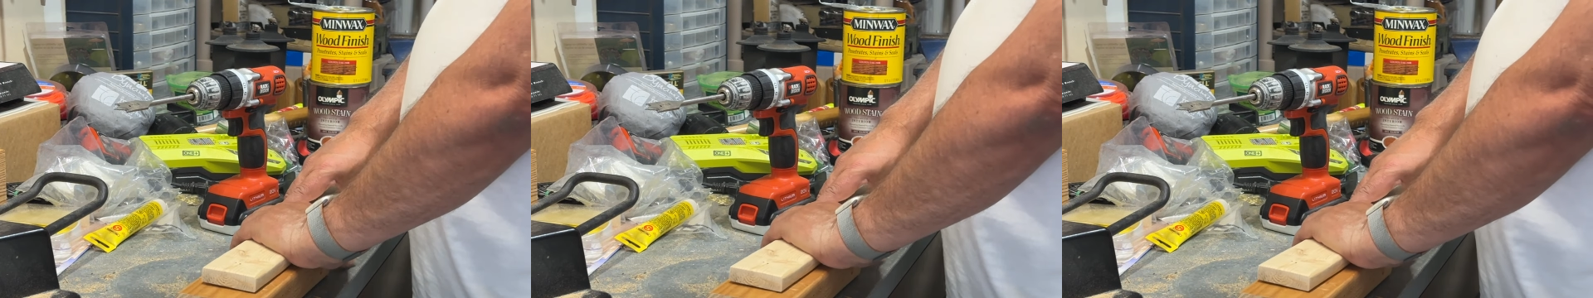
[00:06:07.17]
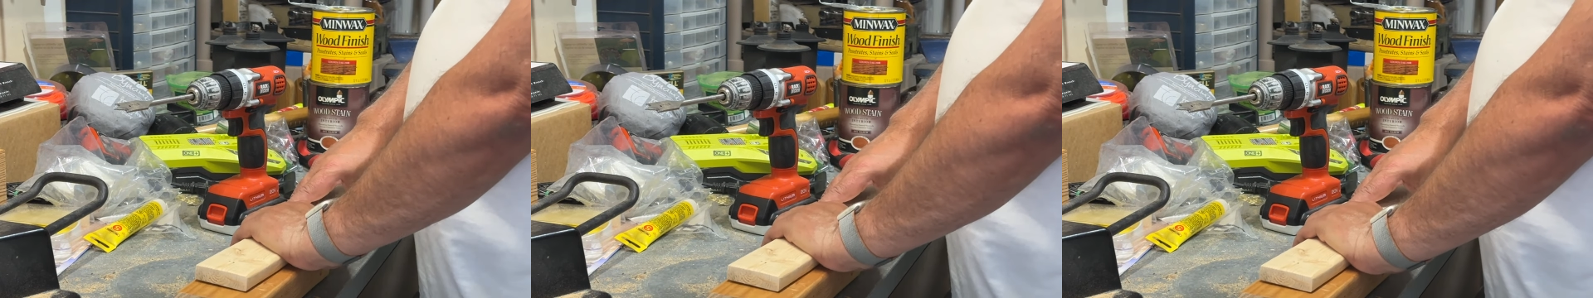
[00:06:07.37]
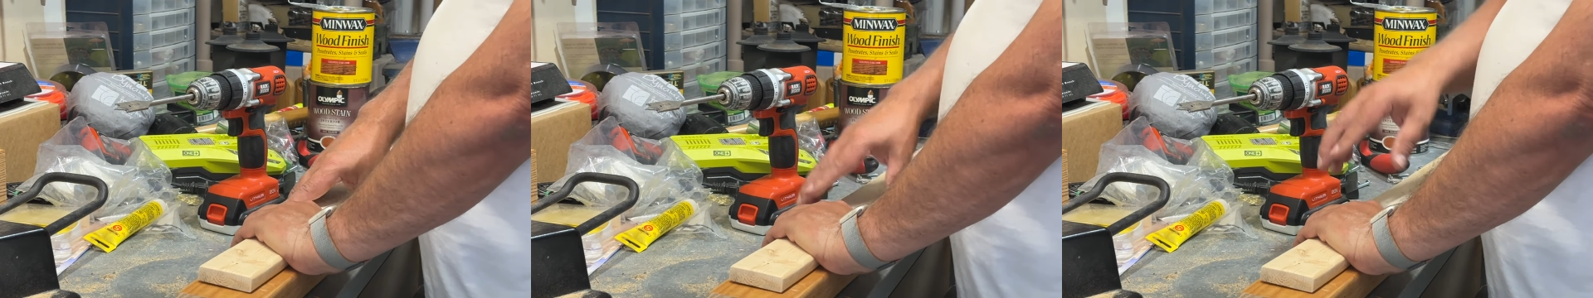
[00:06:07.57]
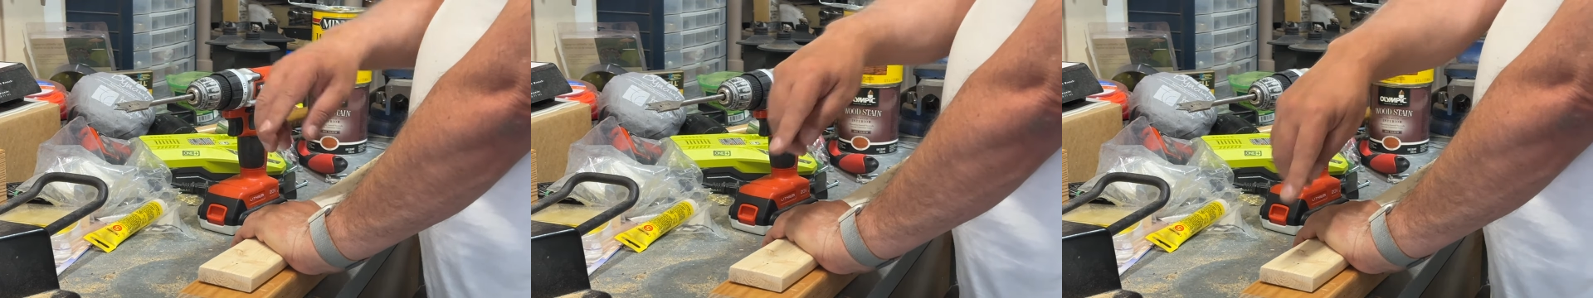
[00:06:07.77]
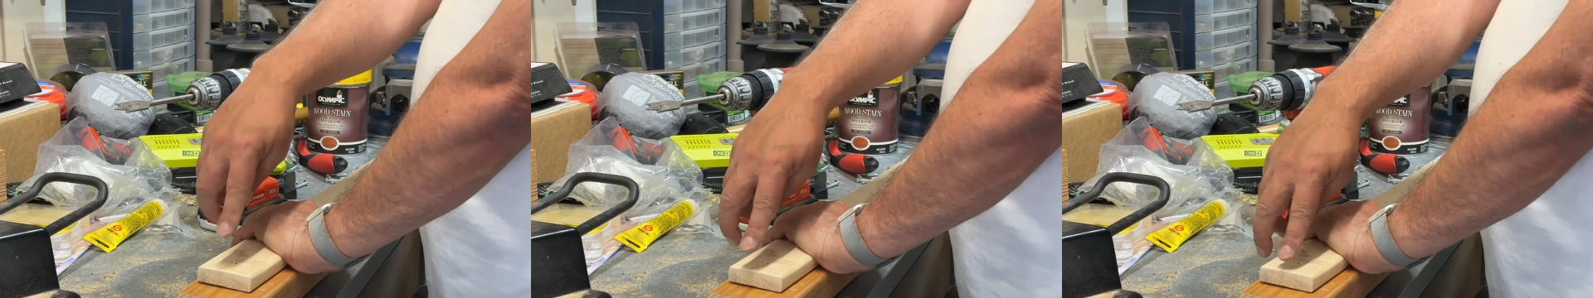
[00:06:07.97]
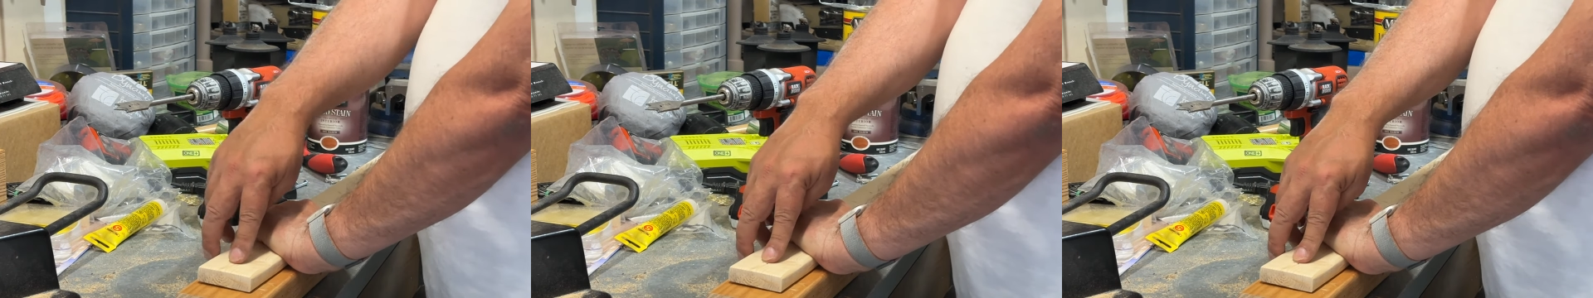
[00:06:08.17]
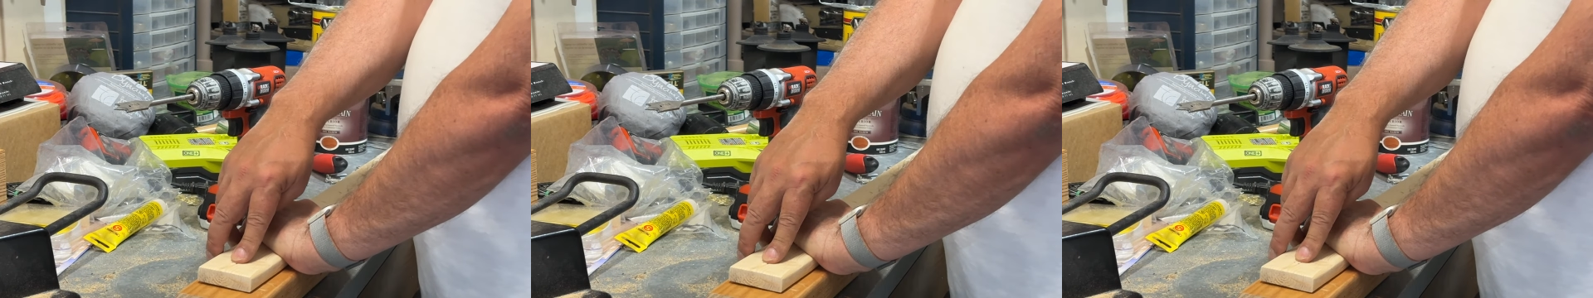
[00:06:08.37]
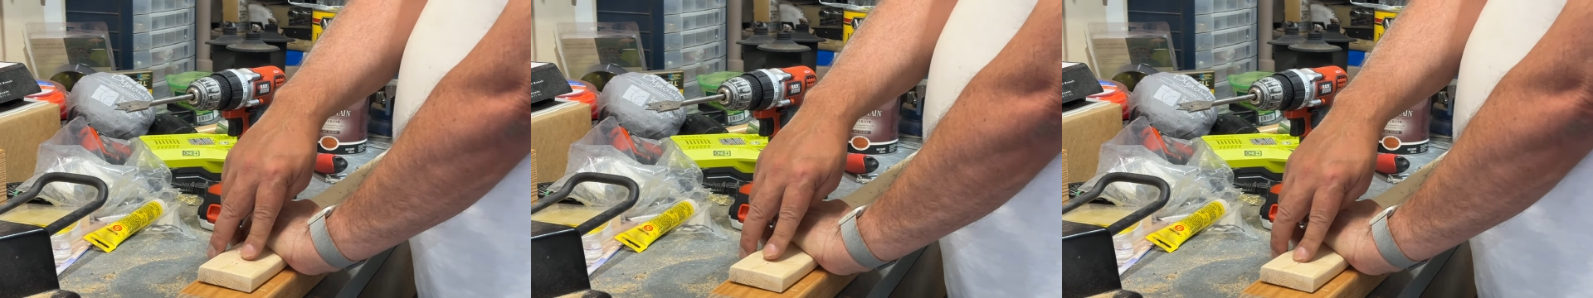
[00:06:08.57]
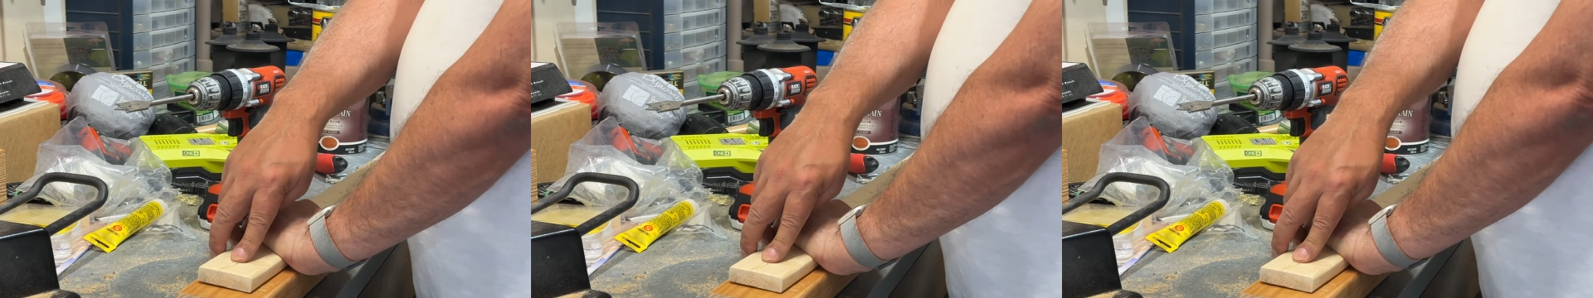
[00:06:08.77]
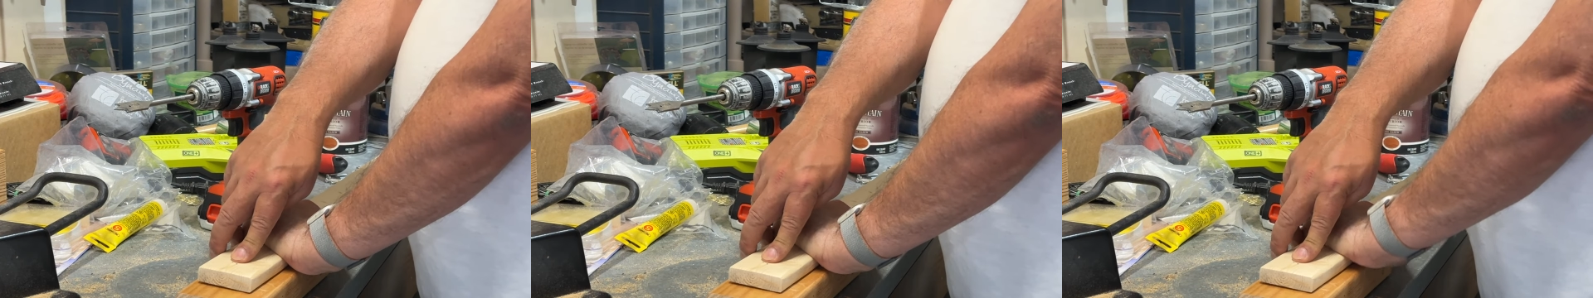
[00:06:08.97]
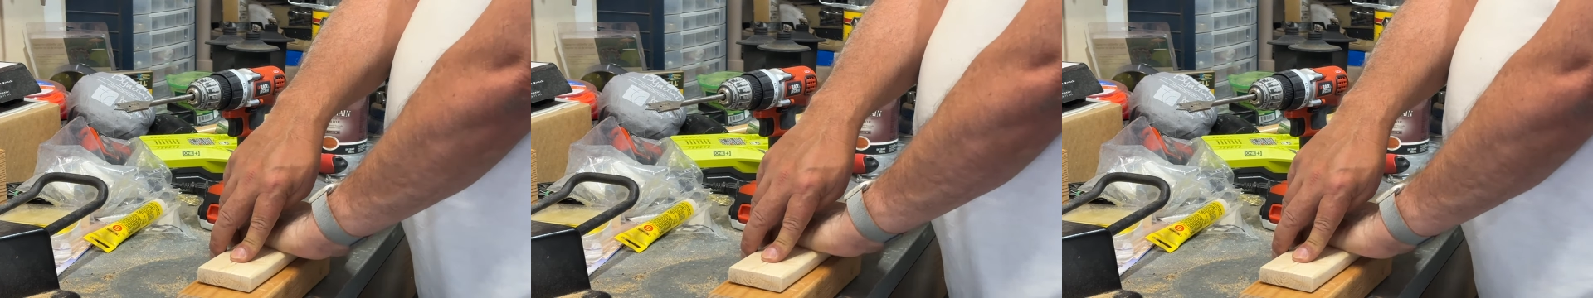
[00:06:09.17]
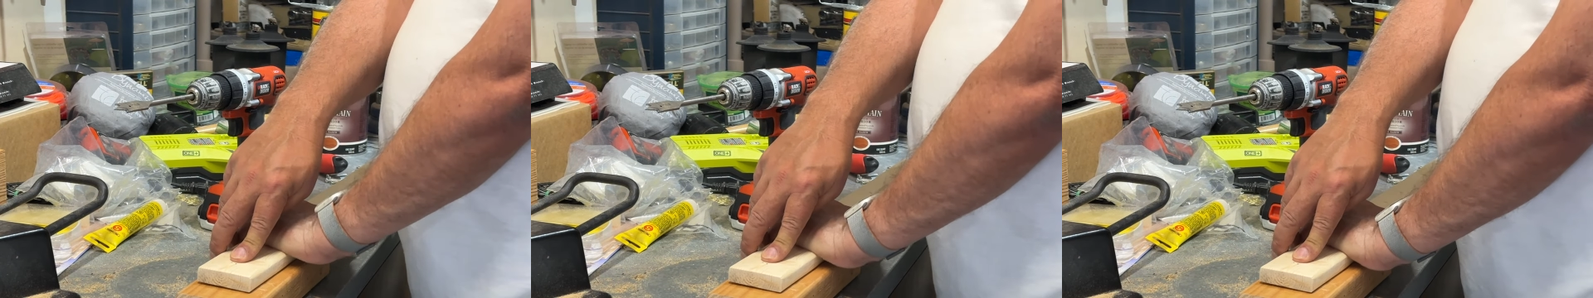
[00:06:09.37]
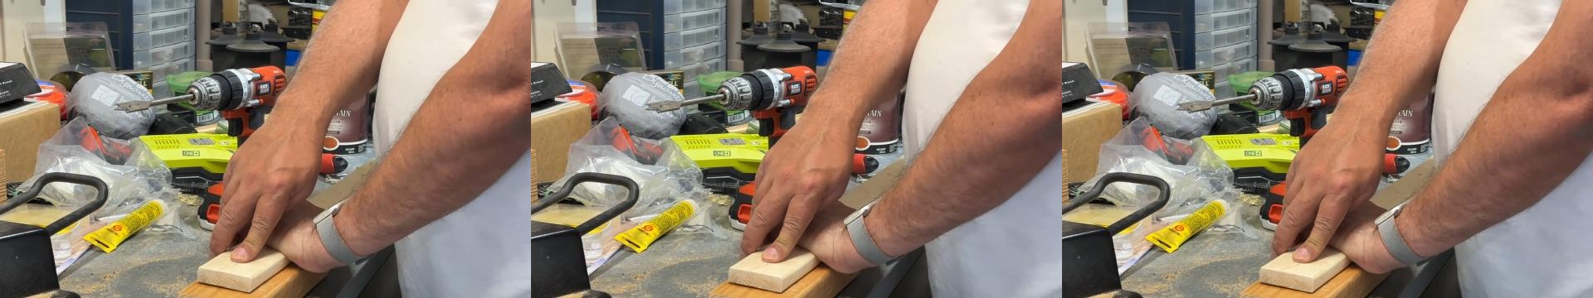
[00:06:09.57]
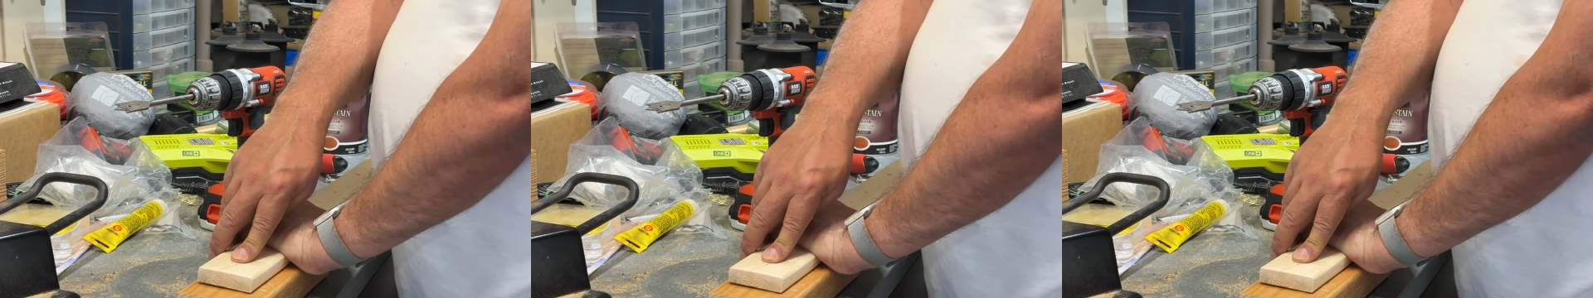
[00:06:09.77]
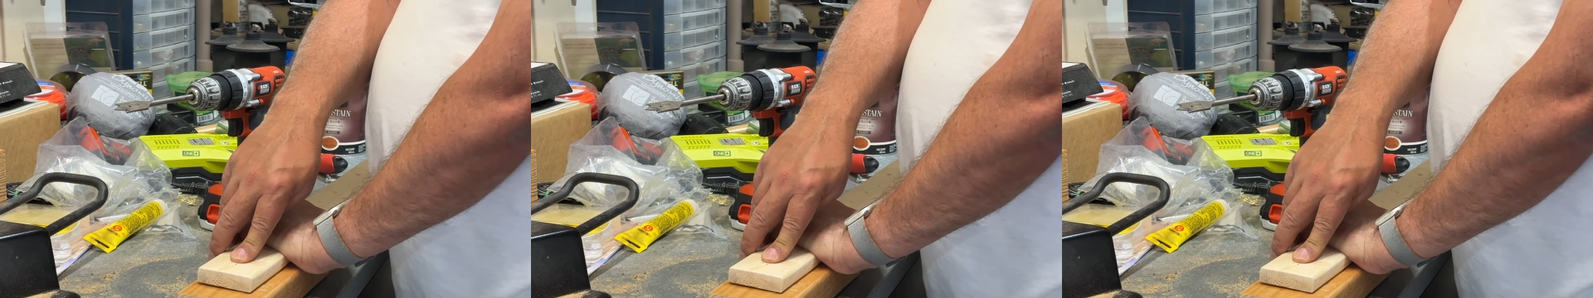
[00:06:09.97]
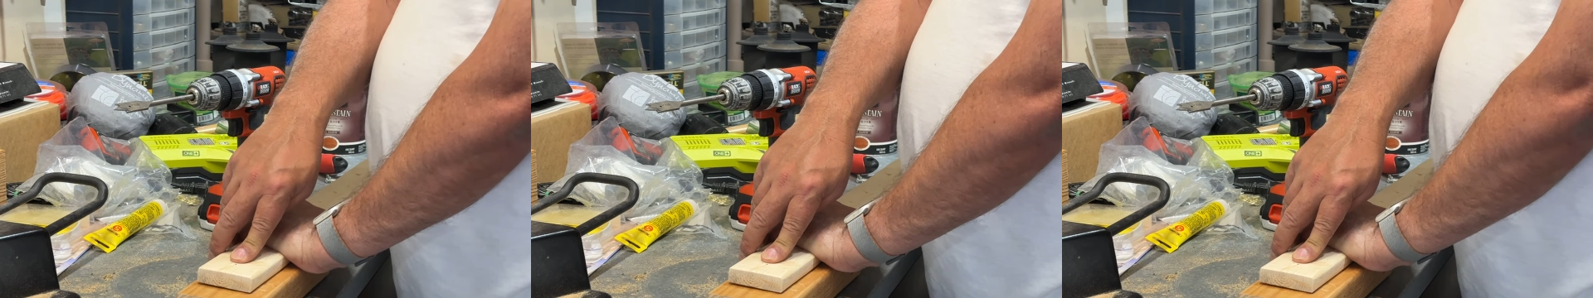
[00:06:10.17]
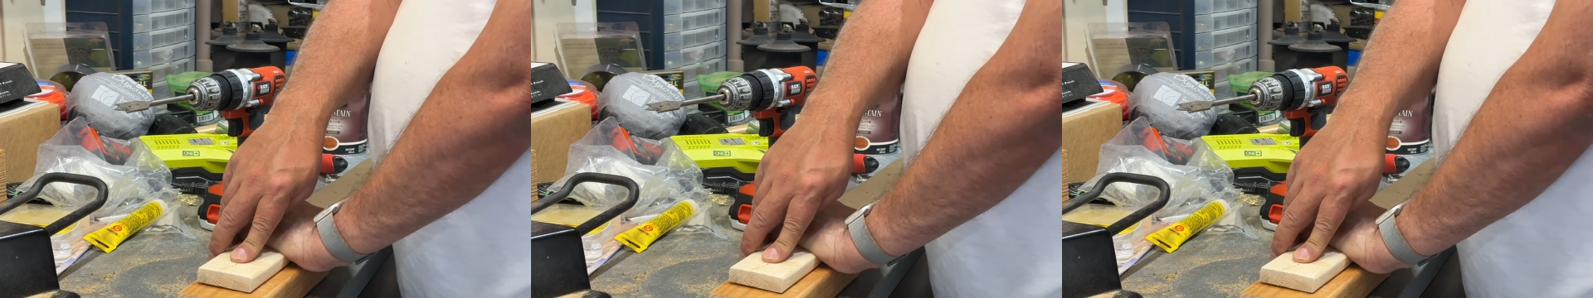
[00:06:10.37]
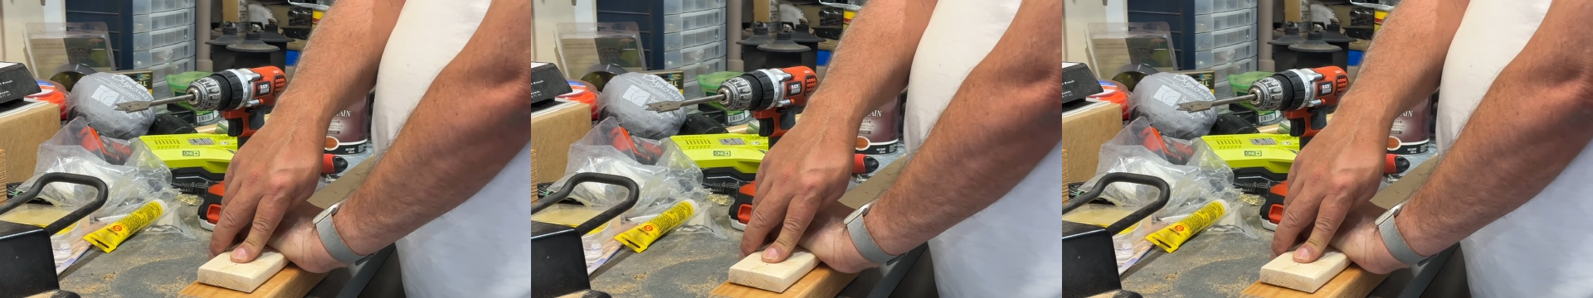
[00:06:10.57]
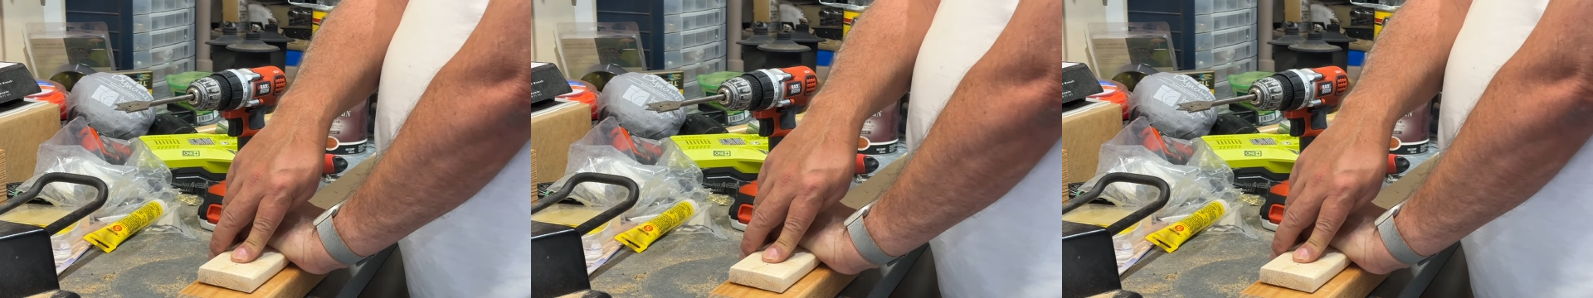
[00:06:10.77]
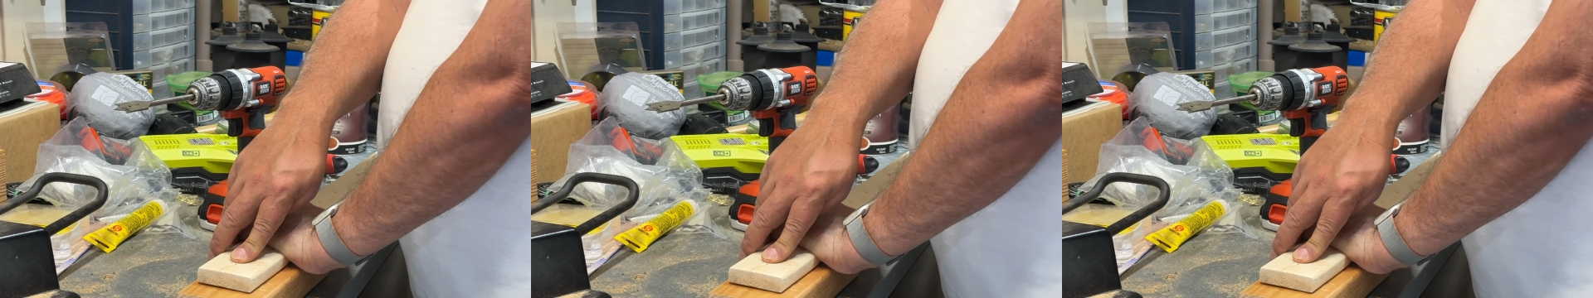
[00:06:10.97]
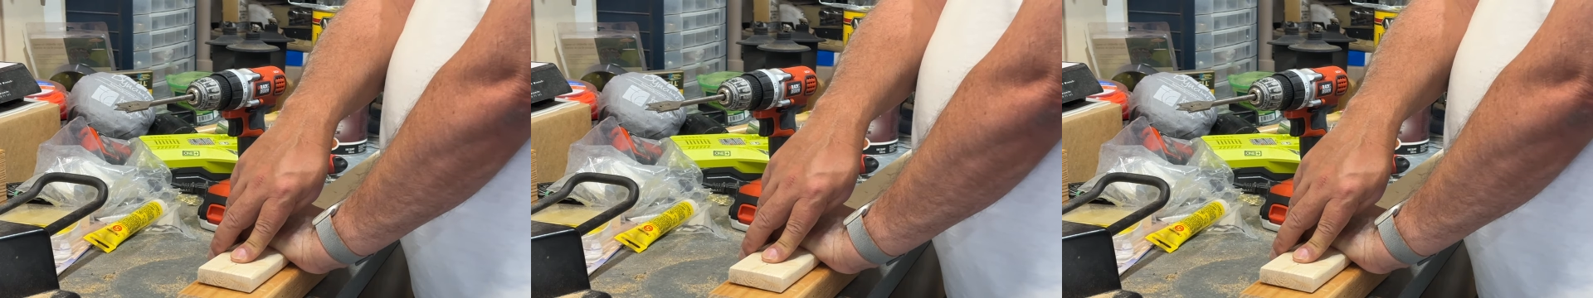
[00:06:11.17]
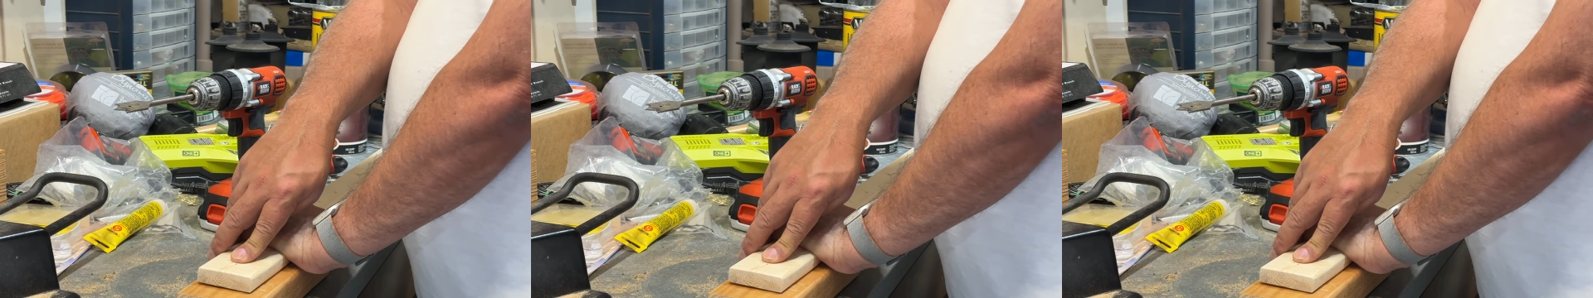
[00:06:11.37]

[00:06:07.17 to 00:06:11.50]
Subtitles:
Nobody's mouth can be seen.